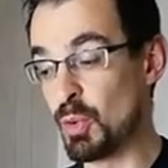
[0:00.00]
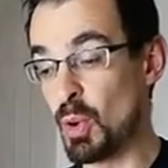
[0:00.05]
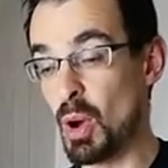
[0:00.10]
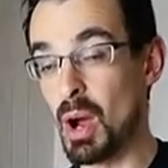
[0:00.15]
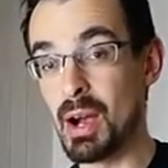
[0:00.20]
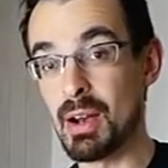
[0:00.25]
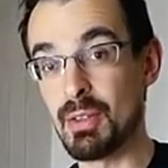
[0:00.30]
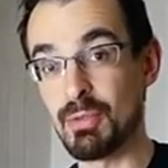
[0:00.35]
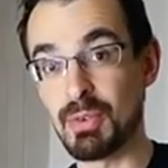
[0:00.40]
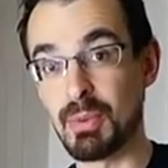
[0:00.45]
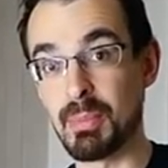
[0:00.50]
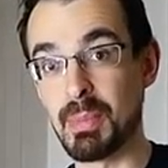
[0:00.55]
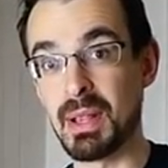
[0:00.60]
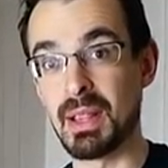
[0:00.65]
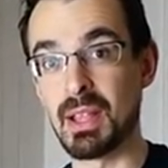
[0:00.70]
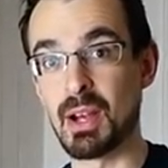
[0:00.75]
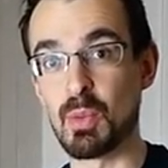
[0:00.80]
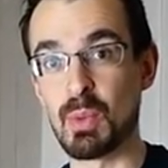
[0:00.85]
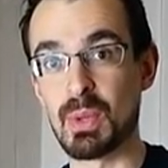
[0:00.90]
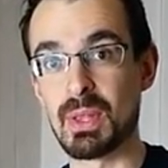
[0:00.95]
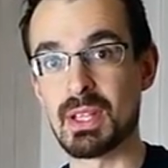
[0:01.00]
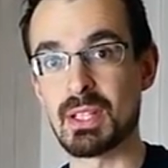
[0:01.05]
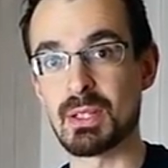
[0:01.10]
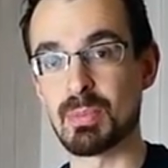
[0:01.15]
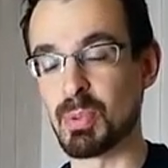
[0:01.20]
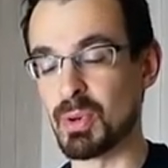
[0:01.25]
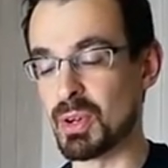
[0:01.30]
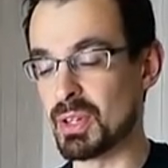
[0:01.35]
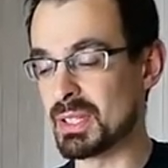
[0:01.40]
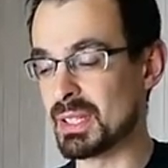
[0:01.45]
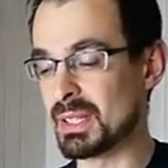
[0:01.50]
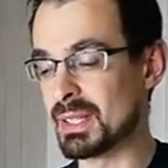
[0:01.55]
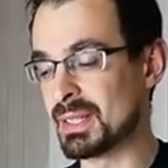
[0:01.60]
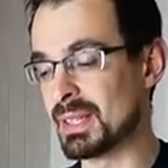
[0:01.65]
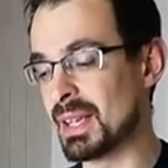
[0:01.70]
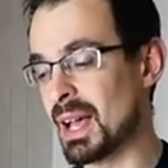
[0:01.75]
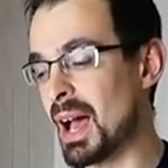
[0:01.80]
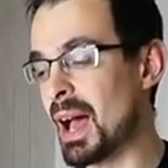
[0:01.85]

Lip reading: If you aren't familiar with this process,